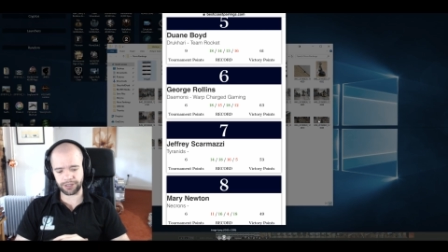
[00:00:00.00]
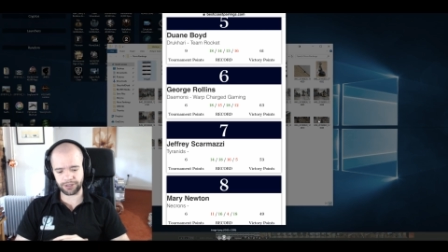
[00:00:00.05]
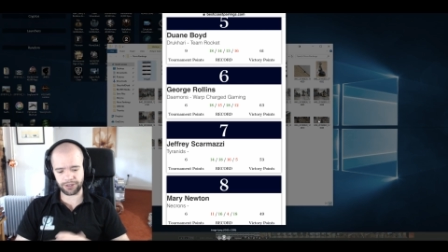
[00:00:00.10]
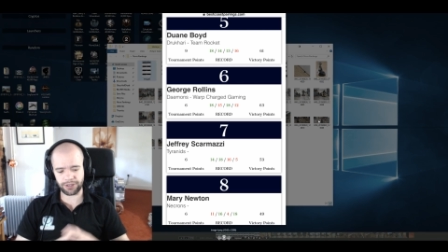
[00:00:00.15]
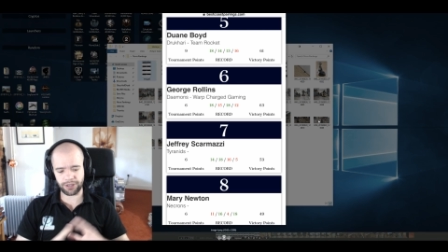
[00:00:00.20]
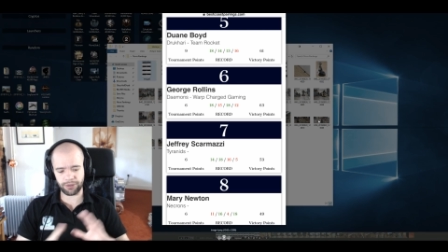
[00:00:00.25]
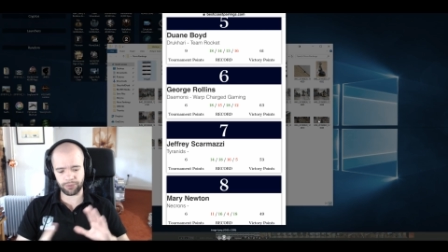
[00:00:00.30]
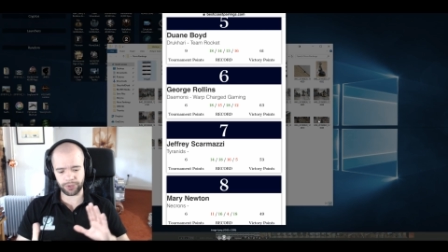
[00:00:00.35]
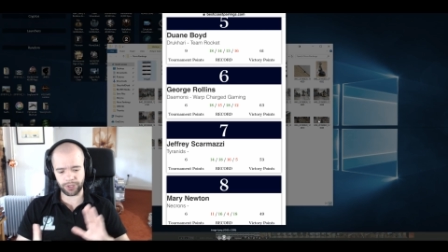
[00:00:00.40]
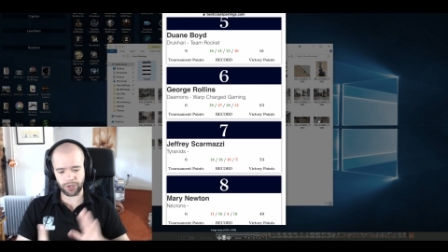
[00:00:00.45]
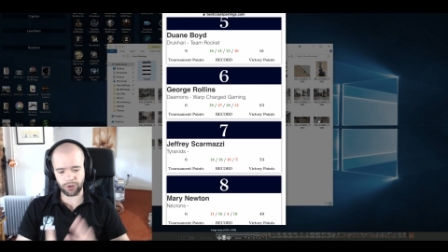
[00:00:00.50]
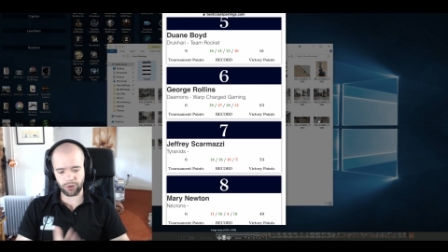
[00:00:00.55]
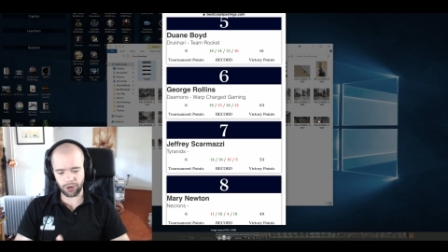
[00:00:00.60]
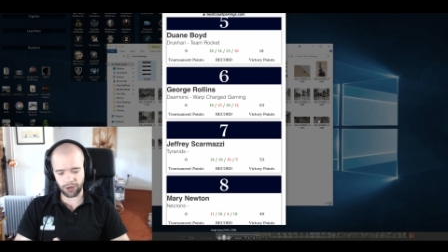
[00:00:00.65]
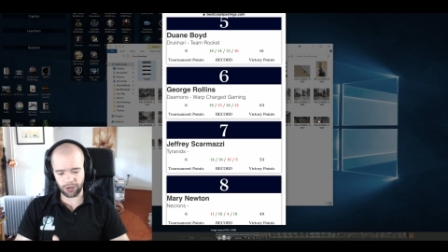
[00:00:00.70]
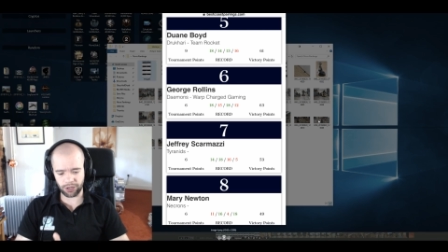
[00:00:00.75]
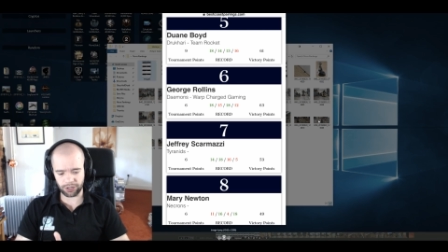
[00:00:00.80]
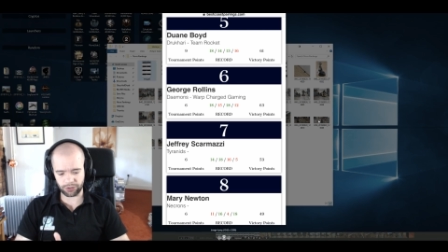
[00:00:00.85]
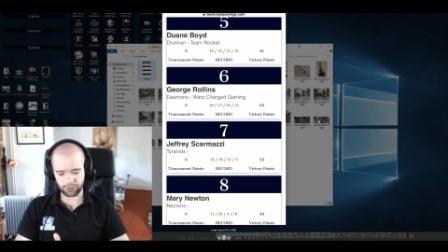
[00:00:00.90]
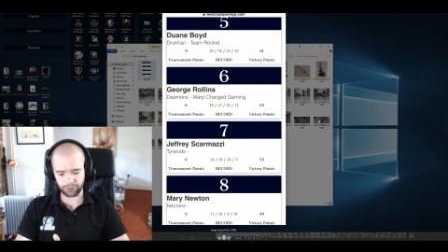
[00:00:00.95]
that there were no
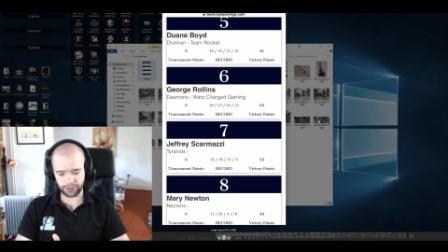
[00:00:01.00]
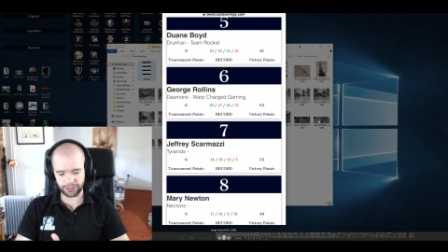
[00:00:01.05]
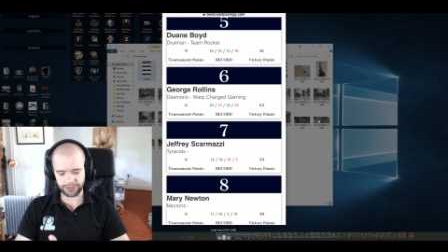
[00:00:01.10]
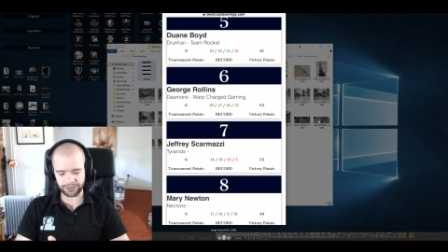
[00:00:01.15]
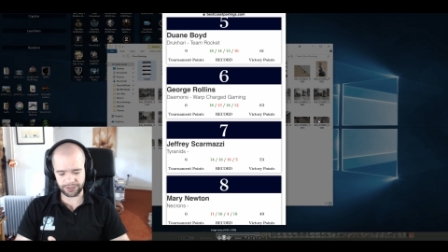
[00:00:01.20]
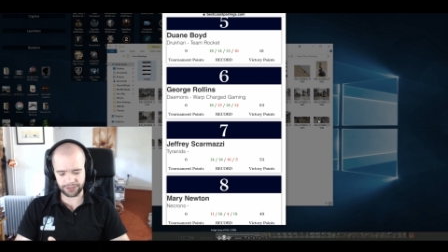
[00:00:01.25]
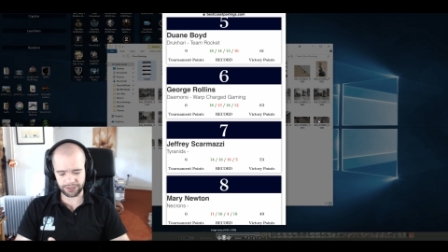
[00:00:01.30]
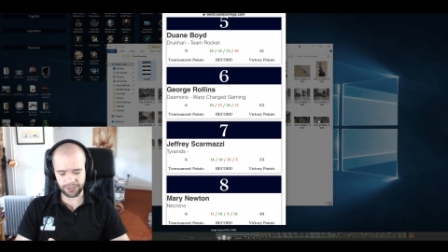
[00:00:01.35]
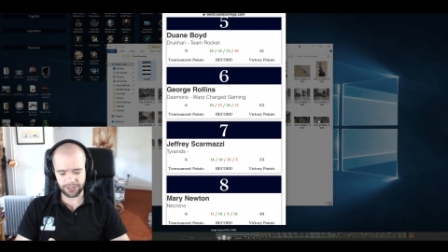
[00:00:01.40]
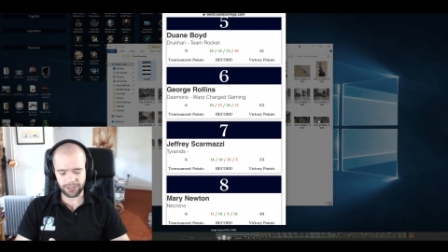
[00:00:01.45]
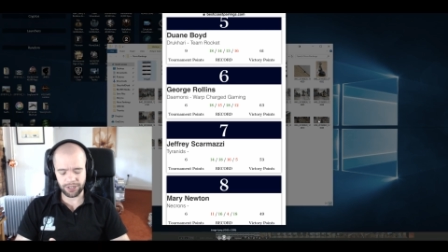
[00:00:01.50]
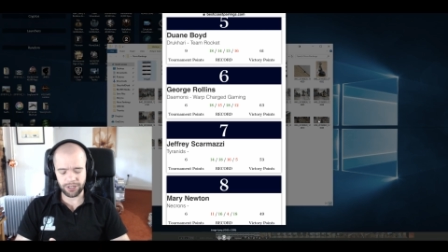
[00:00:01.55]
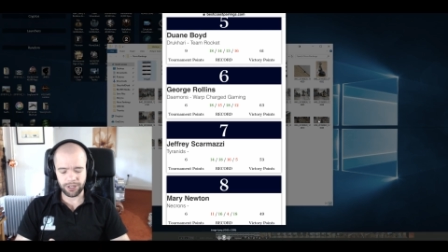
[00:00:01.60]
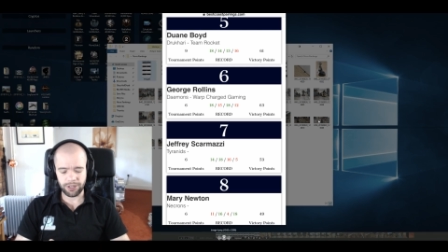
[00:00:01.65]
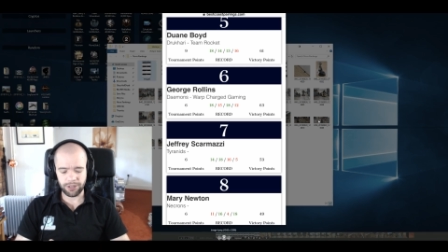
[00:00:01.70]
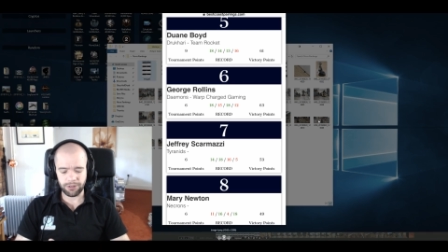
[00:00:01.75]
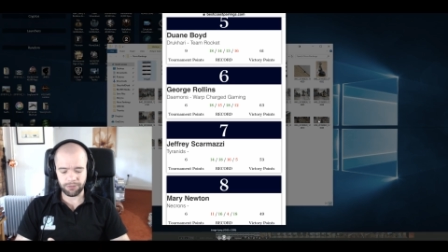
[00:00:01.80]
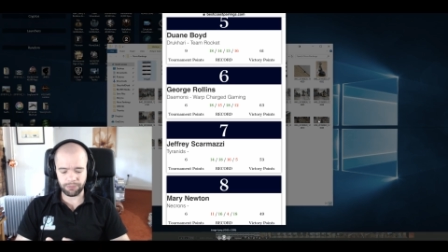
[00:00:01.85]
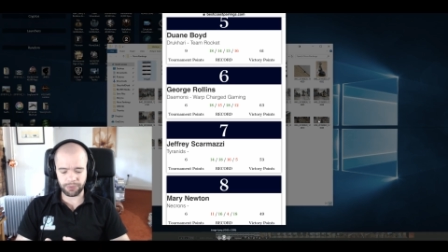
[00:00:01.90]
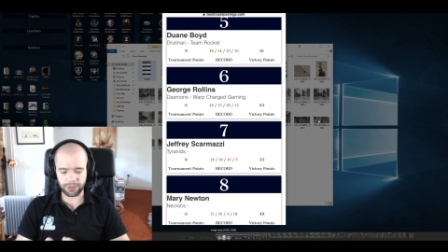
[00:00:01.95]
Harlequins,
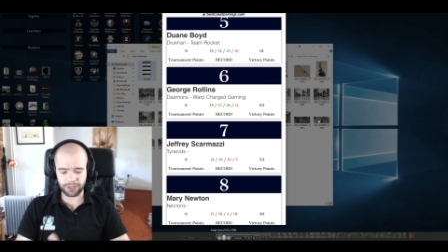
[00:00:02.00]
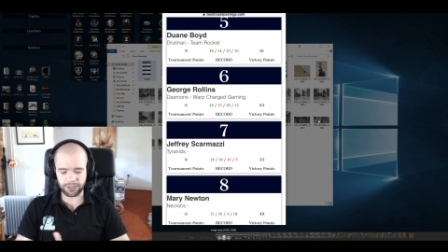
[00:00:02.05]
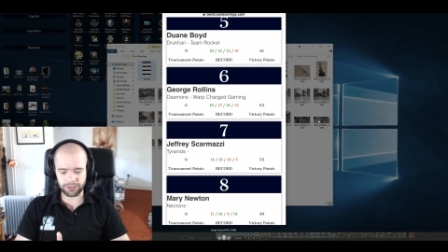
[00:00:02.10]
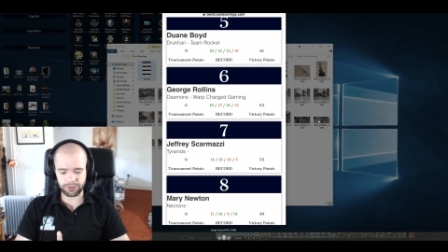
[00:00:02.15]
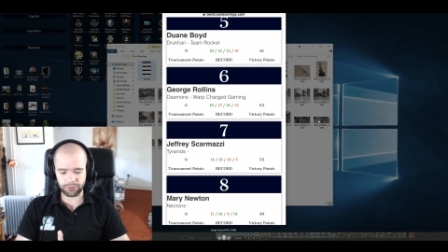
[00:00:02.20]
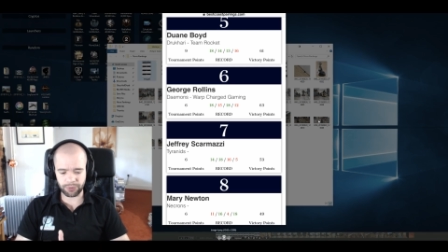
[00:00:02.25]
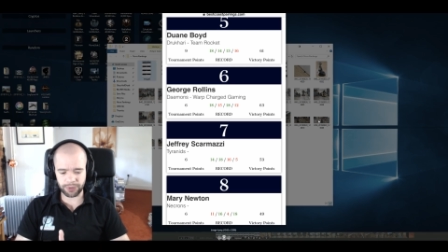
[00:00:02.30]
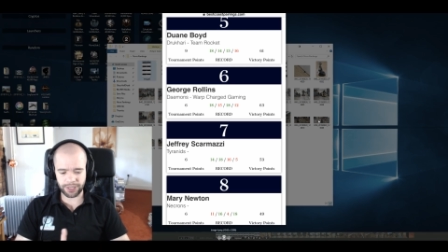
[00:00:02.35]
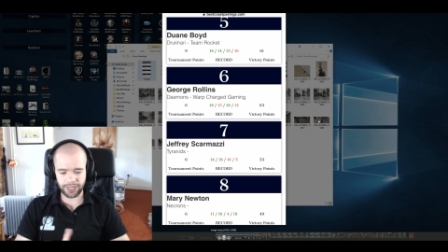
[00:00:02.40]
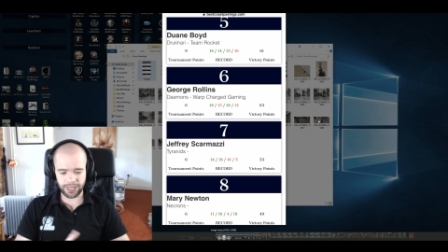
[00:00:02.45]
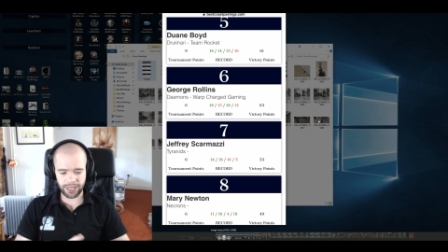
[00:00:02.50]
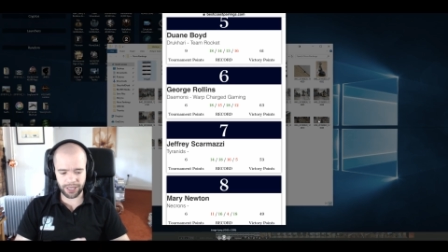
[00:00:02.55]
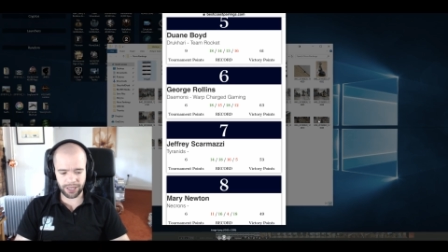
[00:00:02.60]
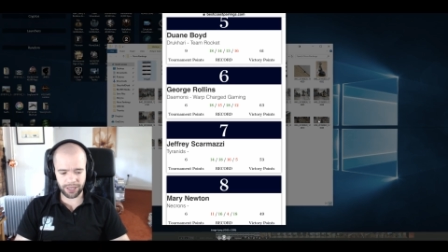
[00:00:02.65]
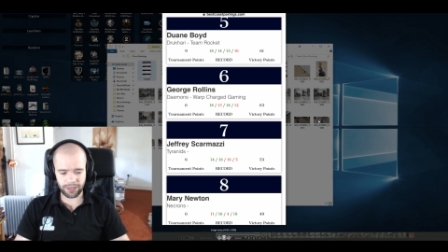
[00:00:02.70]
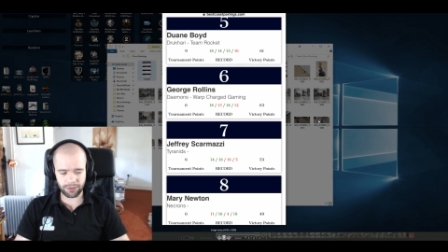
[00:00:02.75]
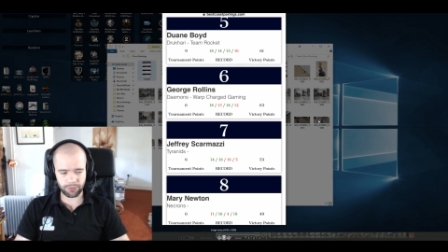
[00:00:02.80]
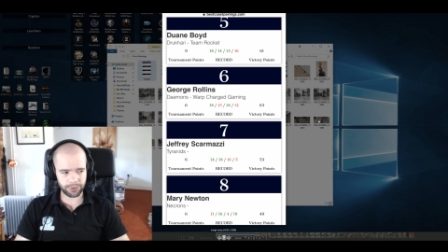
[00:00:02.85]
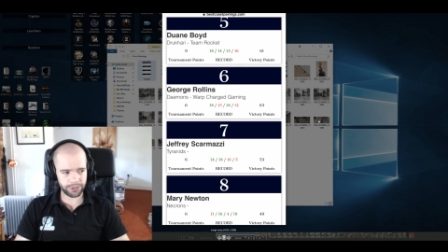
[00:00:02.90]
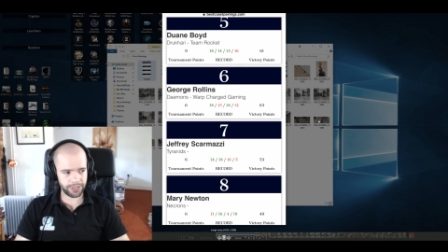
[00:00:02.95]
because with
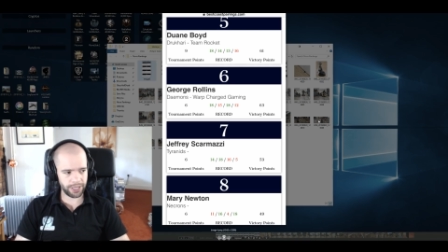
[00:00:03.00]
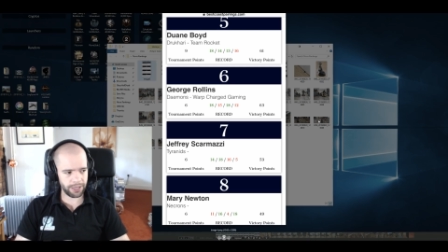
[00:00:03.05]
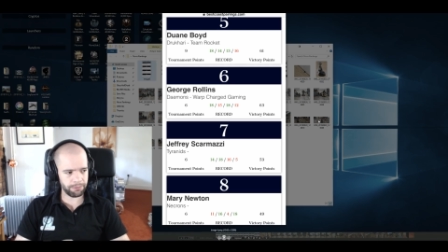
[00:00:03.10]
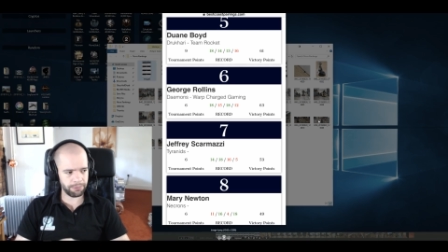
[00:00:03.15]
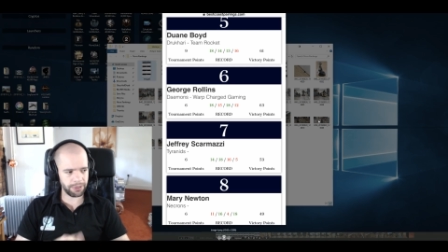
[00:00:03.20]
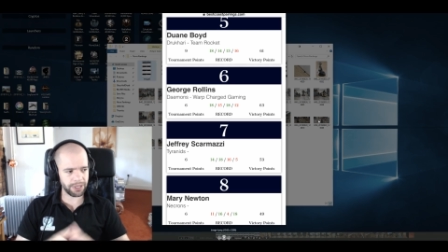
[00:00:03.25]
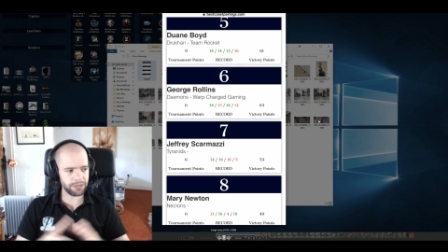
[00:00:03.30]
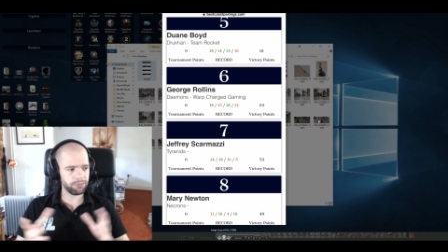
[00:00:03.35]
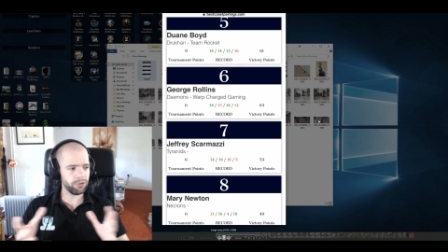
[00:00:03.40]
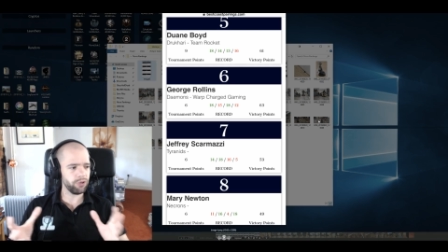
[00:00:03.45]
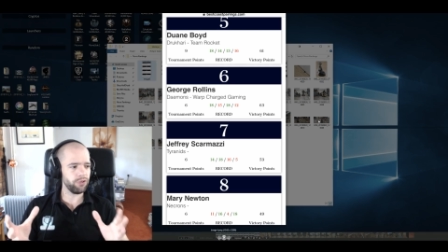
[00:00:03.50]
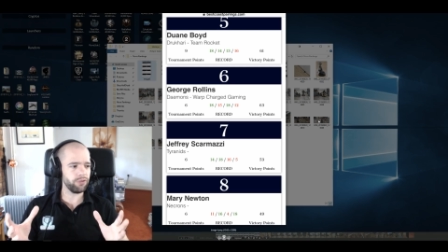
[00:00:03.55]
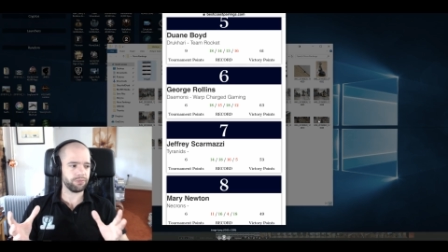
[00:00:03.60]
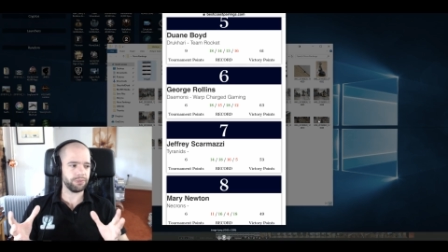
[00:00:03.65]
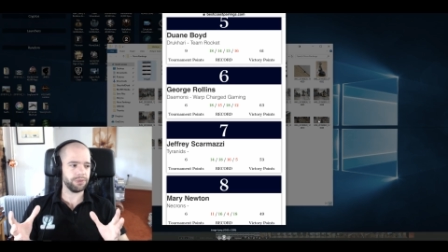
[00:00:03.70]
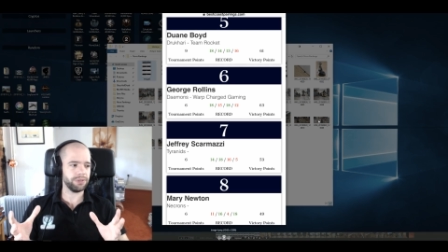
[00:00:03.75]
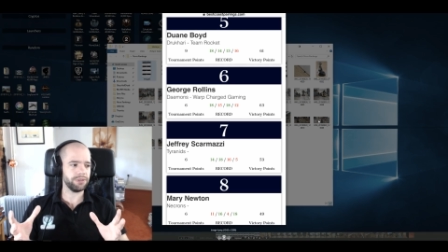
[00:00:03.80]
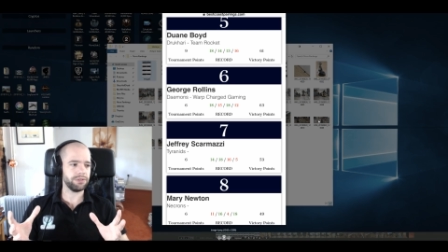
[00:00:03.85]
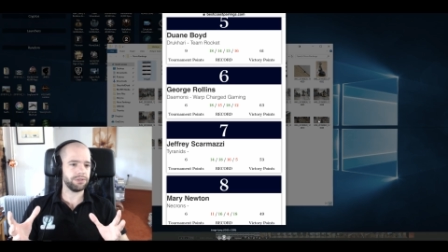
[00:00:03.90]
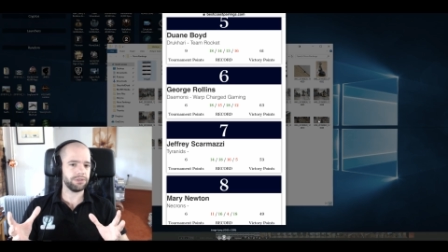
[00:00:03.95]
their with their big
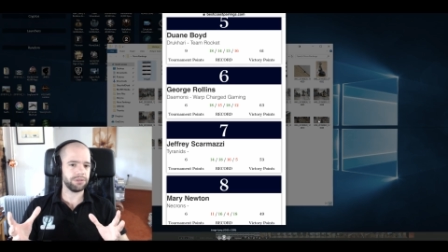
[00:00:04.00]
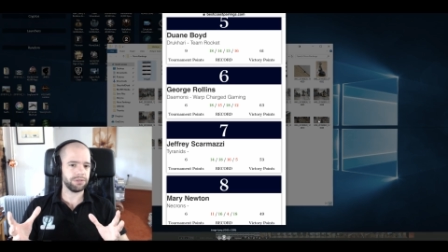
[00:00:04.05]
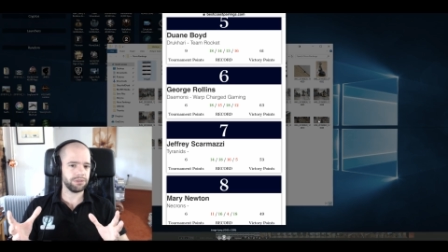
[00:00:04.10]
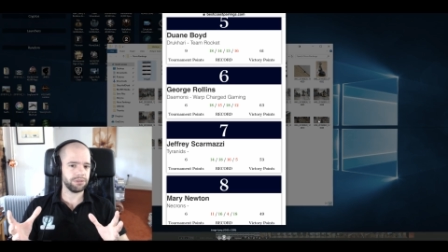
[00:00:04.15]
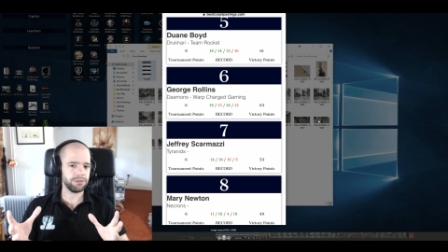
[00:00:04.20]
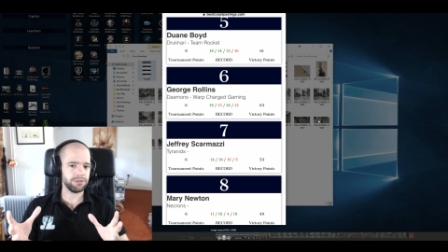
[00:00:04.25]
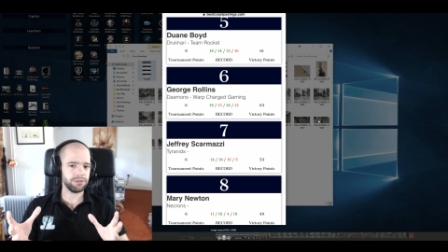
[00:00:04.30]
movement,